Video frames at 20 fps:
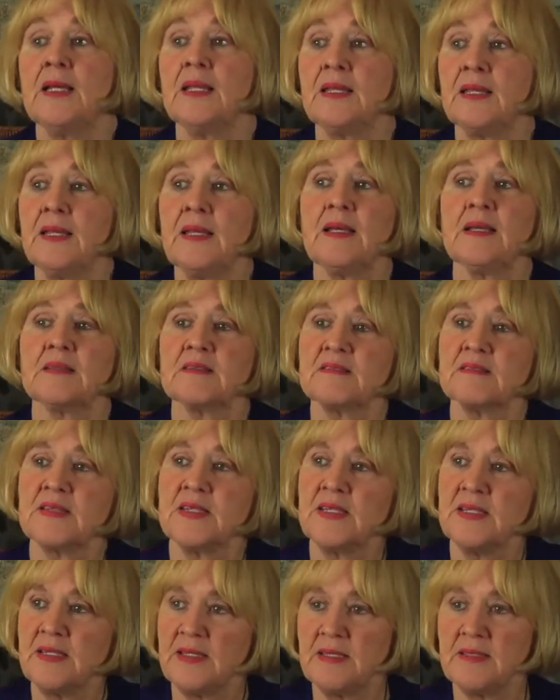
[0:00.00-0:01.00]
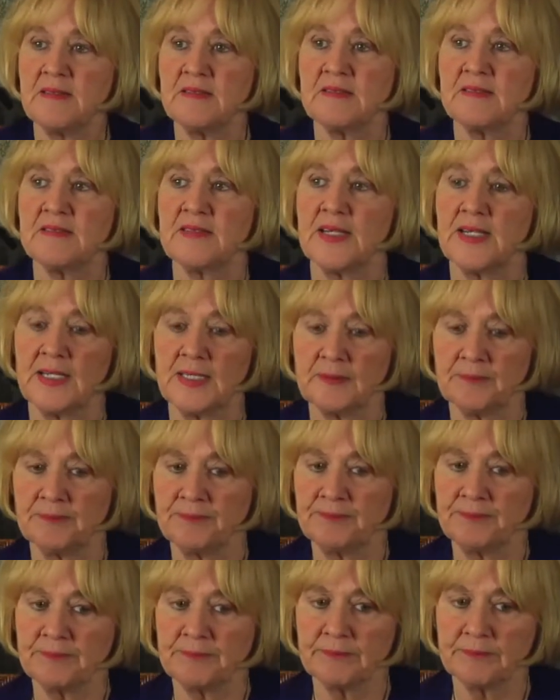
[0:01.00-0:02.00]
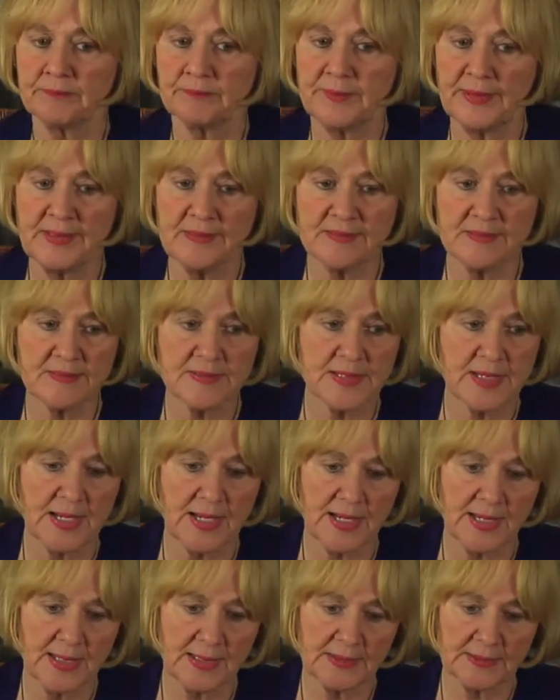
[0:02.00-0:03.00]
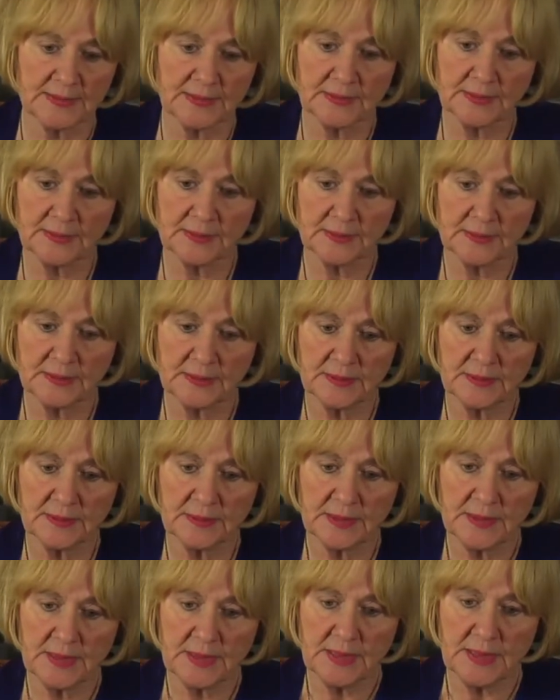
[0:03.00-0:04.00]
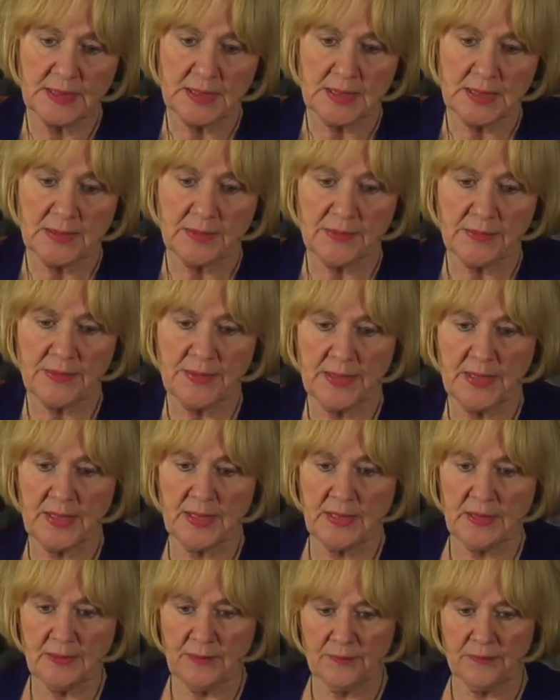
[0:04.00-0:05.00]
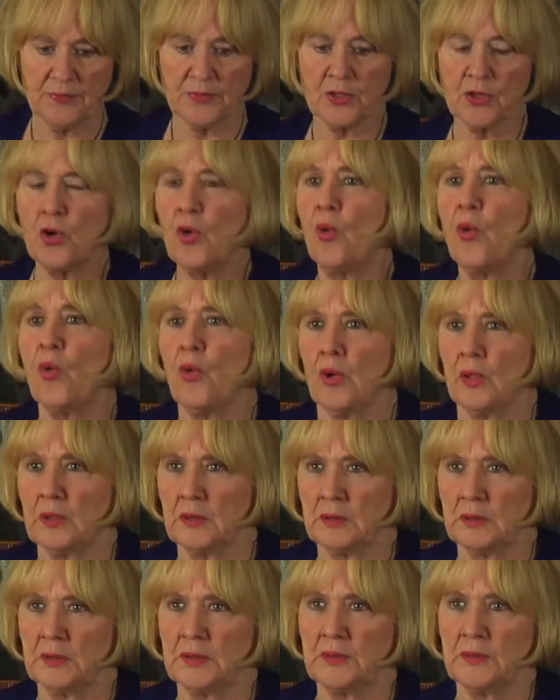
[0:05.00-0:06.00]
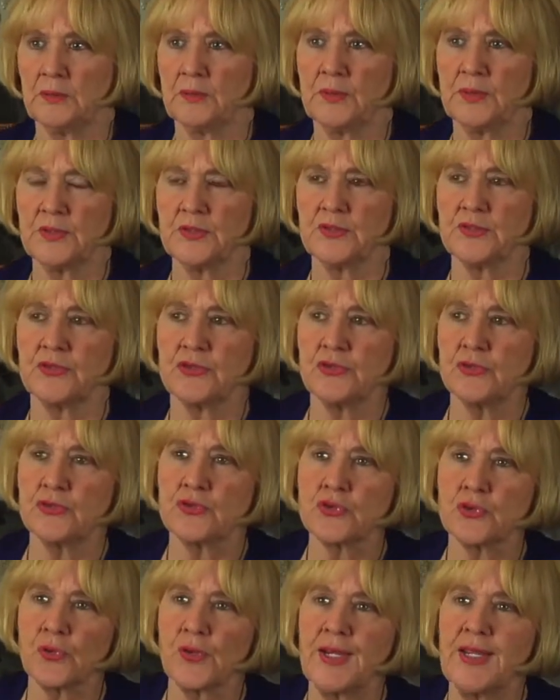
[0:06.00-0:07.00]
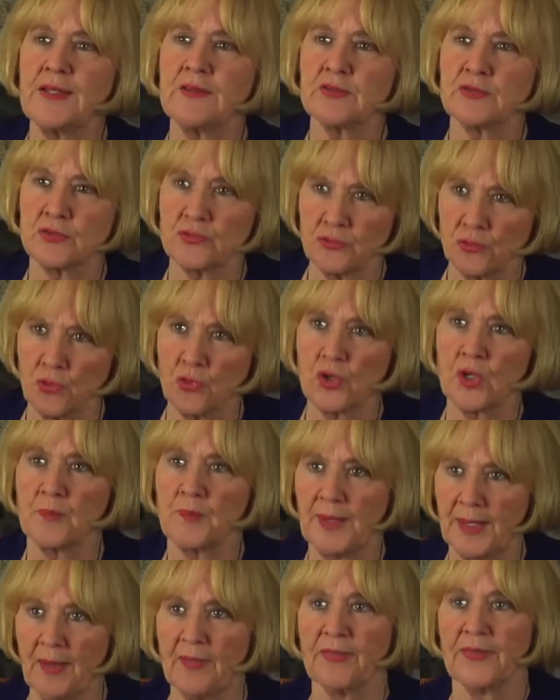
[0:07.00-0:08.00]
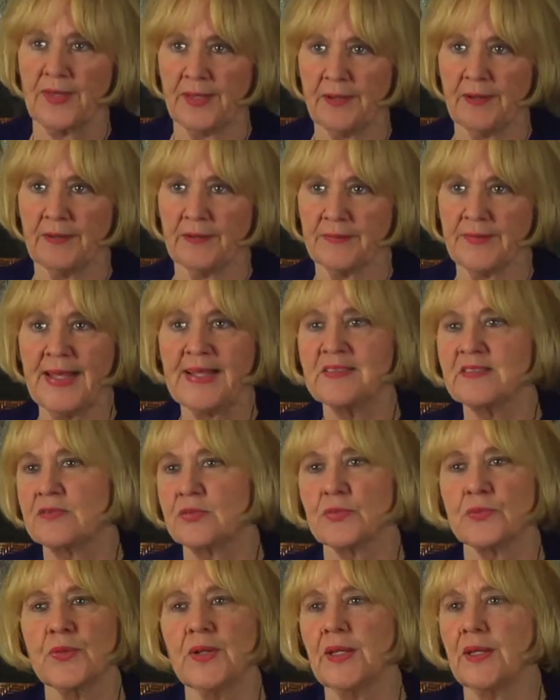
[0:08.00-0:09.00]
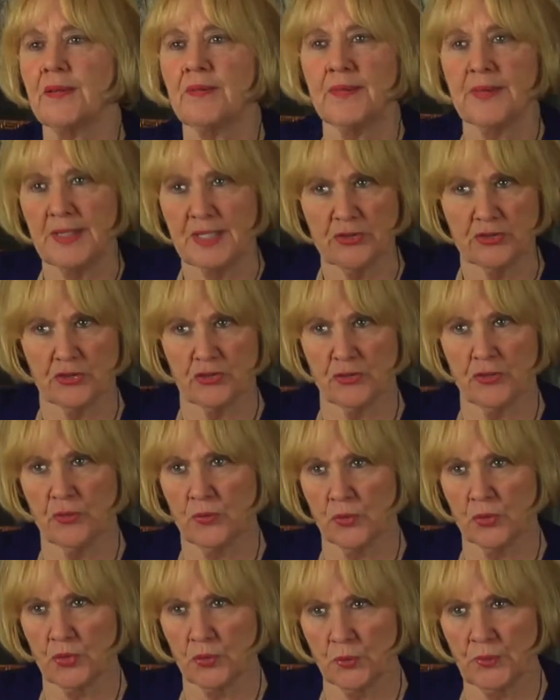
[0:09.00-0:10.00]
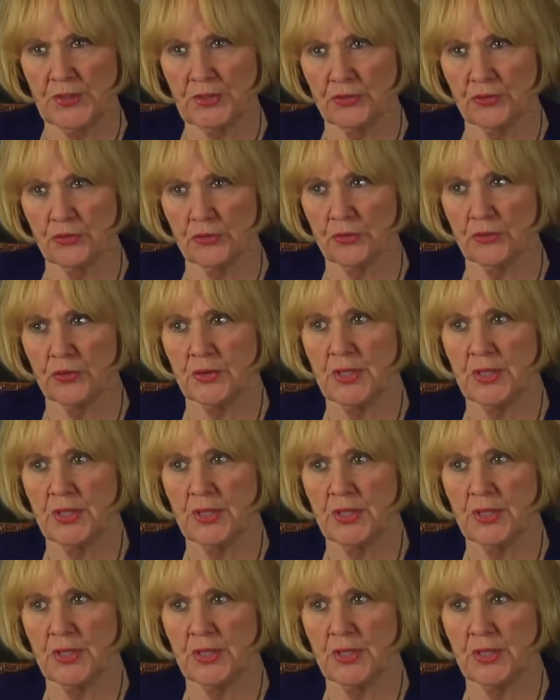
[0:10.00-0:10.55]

Yes, it is based on the goal was to transform healthcare. That's really the nature of the work we do.